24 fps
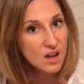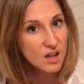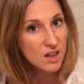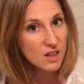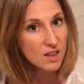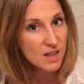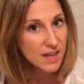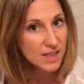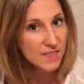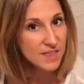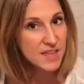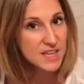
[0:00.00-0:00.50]

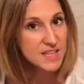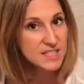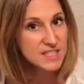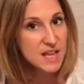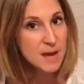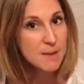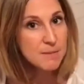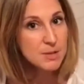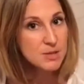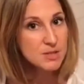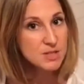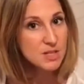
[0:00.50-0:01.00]
Like this,
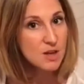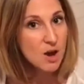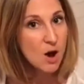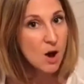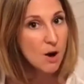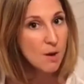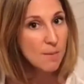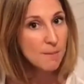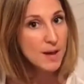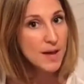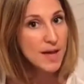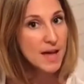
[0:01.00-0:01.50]
I'm using
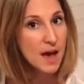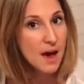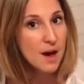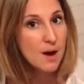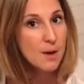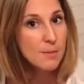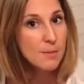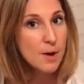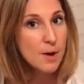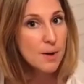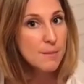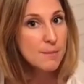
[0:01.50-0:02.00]
all my
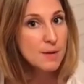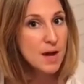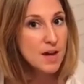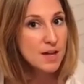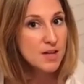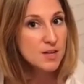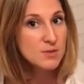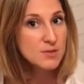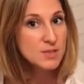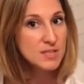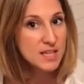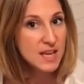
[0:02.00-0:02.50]
elbow. not
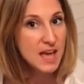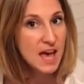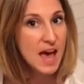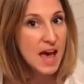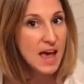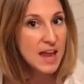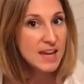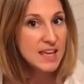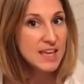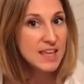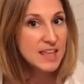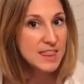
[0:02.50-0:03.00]
using
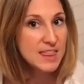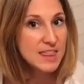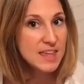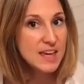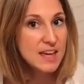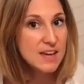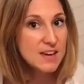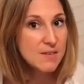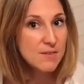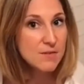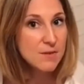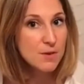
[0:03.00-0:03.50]

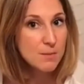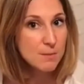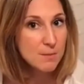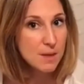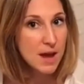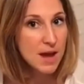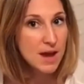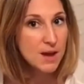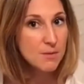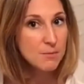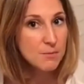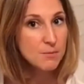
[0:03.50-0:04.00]
anything from
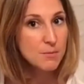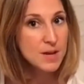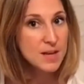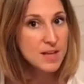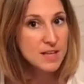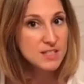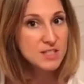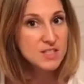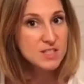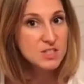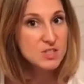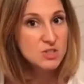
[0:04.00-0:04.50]
my
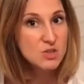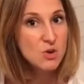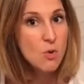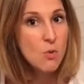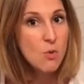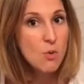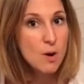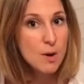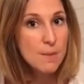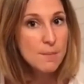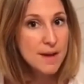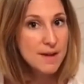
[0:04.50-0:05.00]
wrist
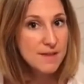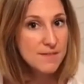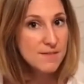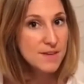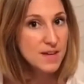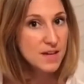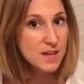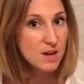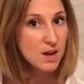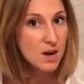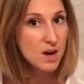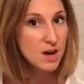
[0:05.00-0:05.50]
or my
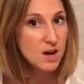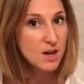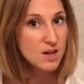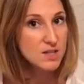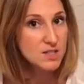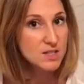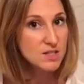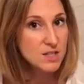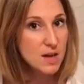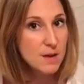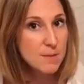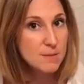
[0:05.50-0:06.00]

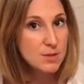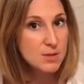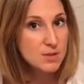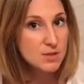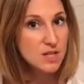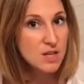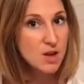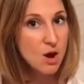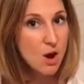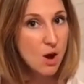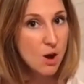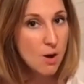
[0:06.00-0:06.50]
fingers. I'm
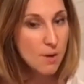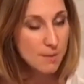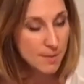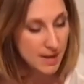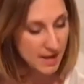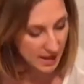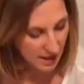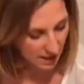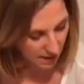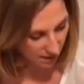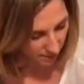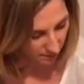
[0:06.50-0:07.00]
using all
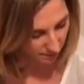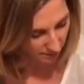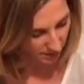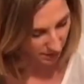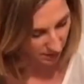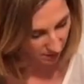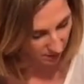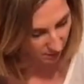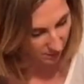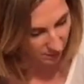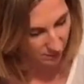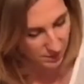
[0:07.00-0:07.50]
my
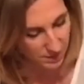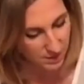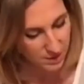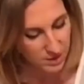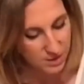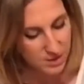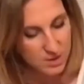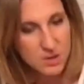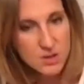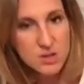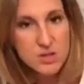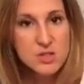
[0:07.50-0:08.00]
elbow
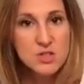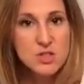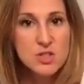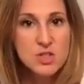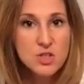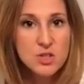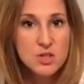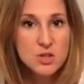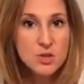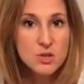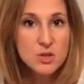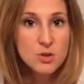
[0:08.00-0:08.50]

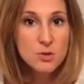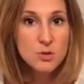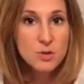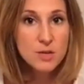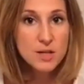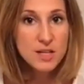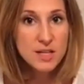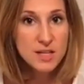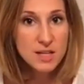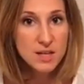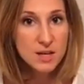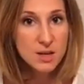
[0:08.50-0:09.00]
to
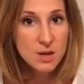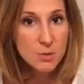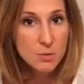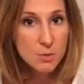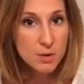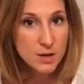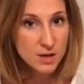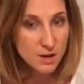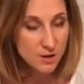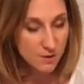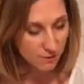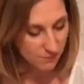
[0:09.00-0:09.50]
here, where
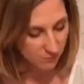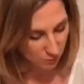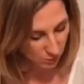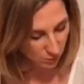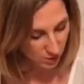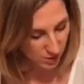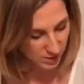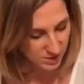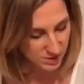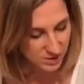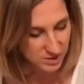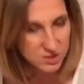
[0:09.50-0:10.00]
you're
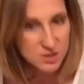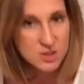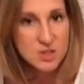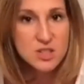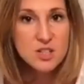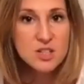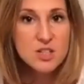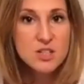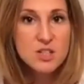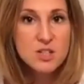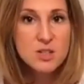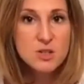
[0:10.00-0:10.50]
forced to
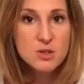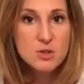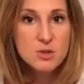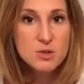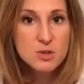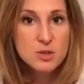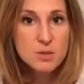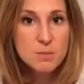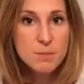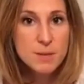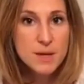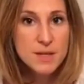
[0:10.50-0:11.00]

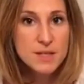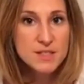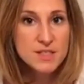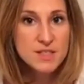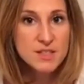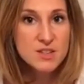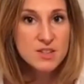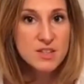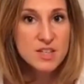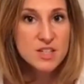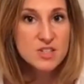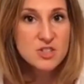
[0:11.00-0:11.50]
use
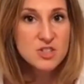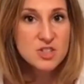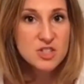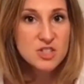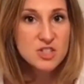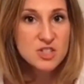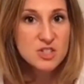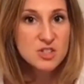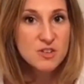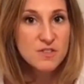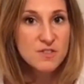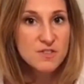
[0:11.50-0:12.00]
basically
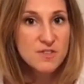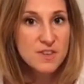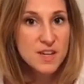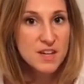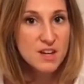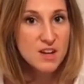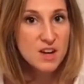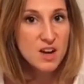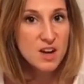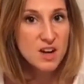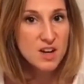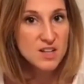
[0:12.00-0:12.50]
just your
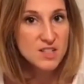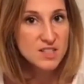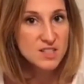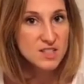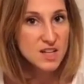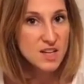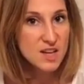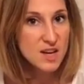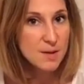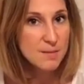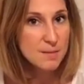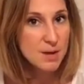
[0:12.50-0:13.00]
fingers,
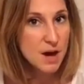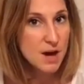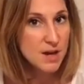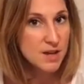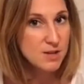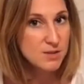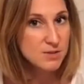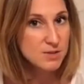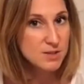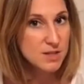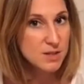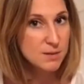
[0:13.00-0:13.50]
and I'm not
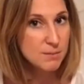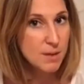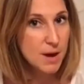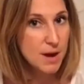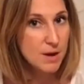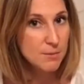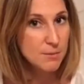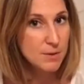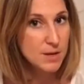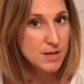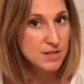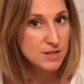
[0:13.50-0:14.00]
using my
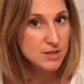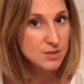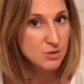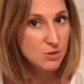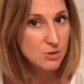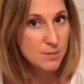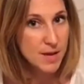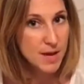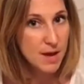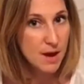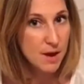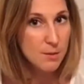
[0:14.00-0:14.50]
wrist or
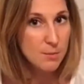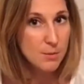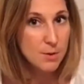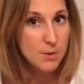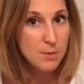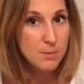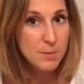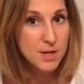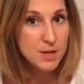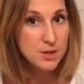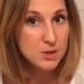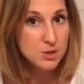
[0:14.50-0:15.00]
my elbow or
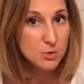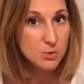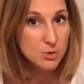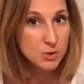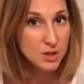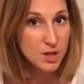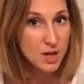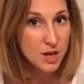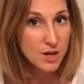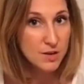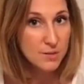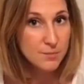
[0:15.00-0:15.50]
my
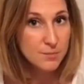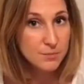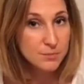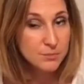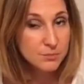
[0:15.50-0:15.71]
shoulder.